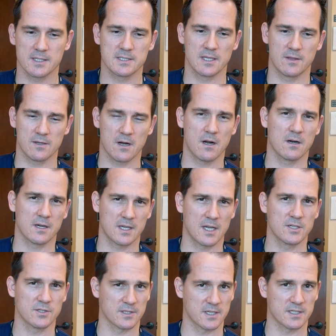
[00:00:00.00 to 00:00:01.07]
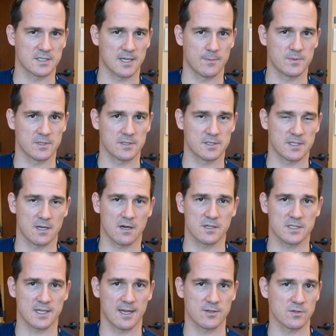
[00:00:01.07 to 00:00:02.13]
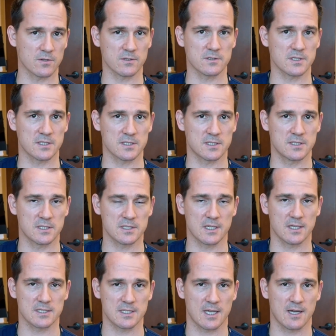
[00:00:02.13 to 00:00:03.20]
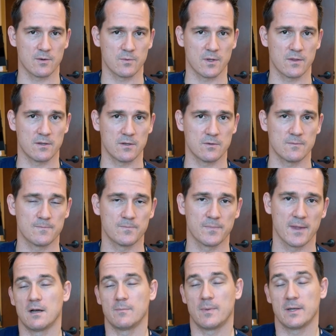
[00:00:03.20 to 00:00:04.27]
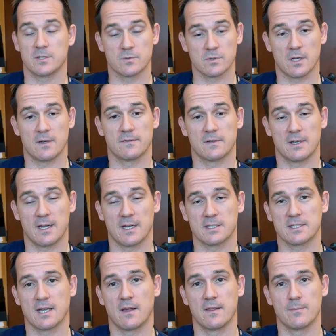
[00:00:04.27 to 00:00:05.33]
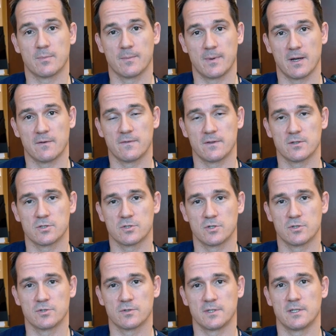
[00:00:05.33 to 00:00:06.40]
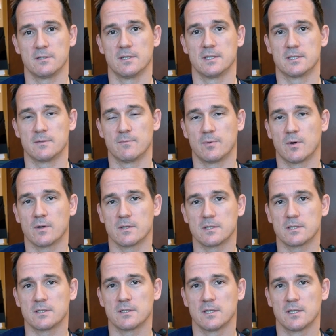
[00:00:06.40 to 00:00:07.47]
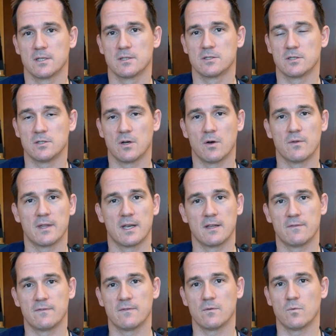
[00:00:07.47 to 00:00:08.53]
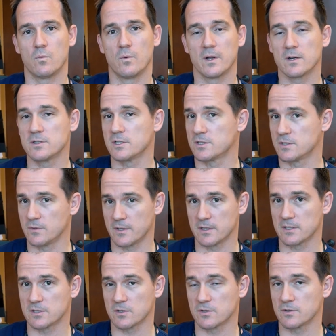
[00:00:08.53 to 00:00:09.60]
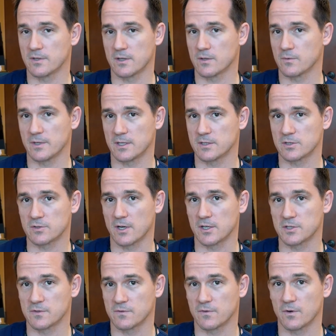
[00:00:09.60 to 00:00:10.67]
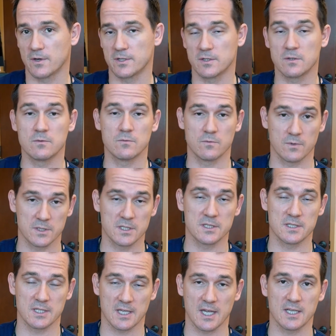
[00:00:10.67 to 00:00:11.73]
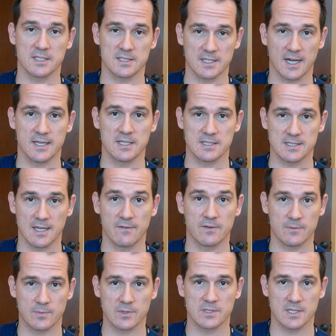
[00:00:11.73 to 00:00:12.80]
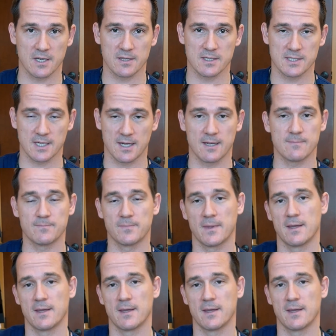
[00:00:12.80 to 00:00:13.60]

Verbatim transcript: I said, there are occasionally exceptions, and our schedulers can discuss that with you. Uh, patients will often ask how they prepare for their surgery. It's important to know that if we're just doing the surgery and the reconstruction for you, which is the case 97% of the time,